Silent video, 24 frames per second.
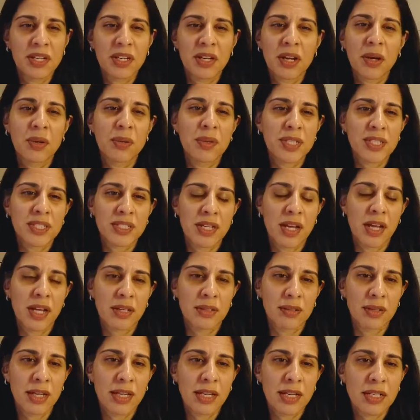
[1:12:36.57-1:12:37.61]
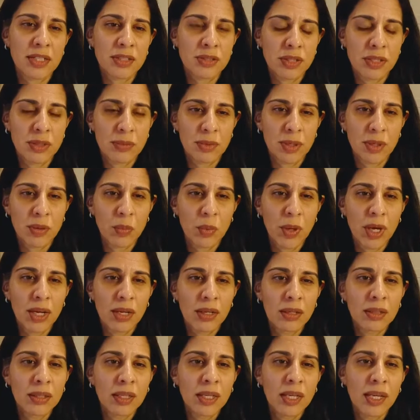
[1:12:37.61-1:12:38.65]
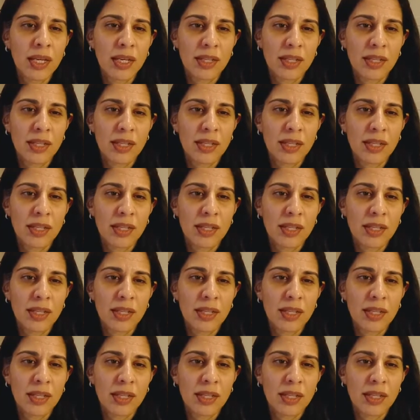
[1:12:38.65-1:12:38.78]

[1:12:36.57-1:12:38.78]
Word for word: know is tolerating treatment well,